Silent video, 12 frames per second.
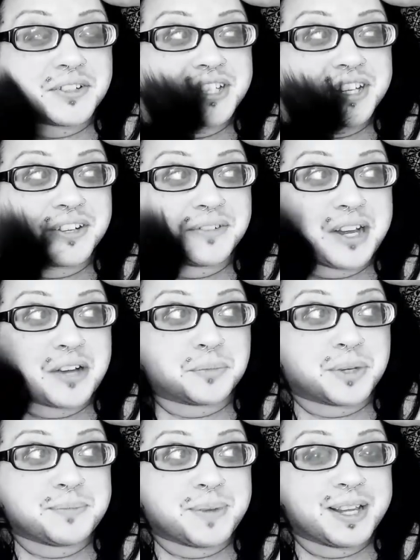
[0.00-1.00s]
stick around,
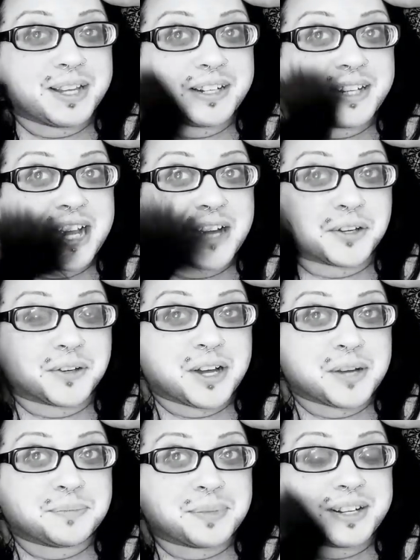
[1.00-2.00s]
bring my hit counter
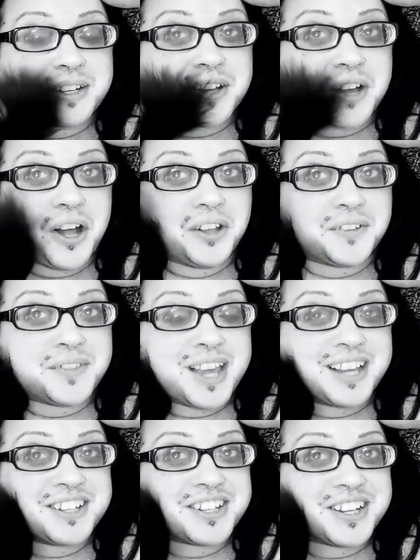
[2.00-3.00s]
up and all of
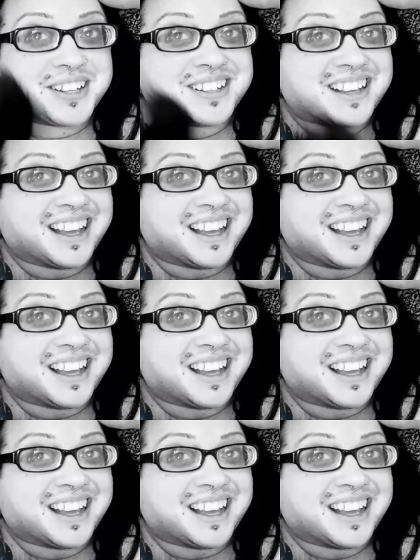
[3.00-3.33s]
that shit.